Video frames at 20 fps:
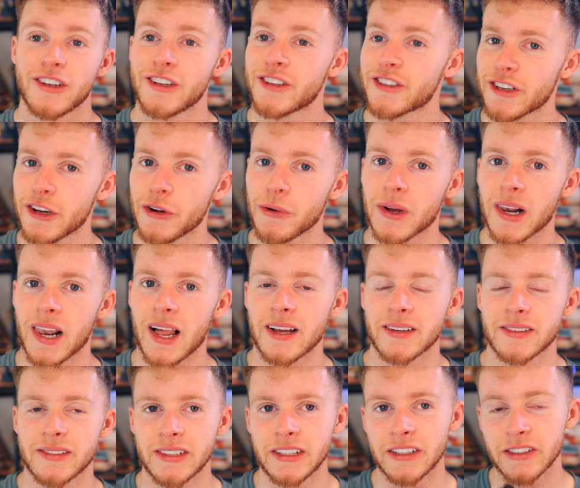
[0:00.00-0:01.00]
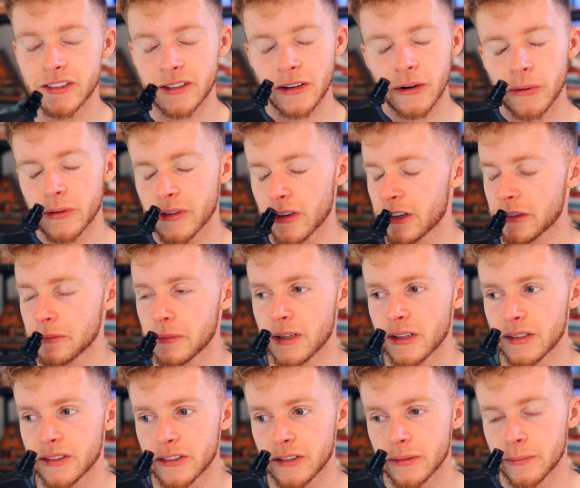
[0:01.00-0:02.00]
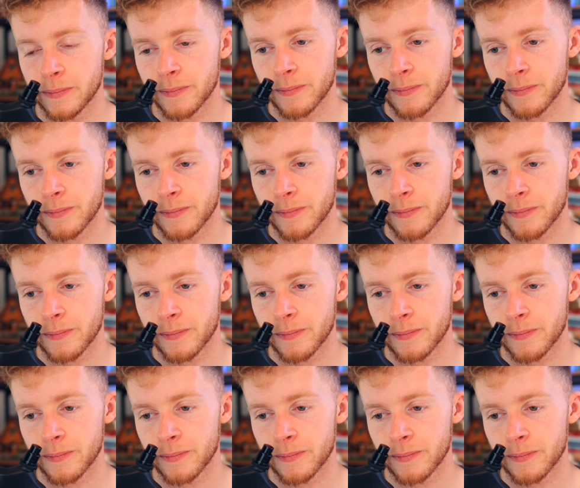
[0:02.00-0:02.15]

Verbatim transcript: So classy, so timeless.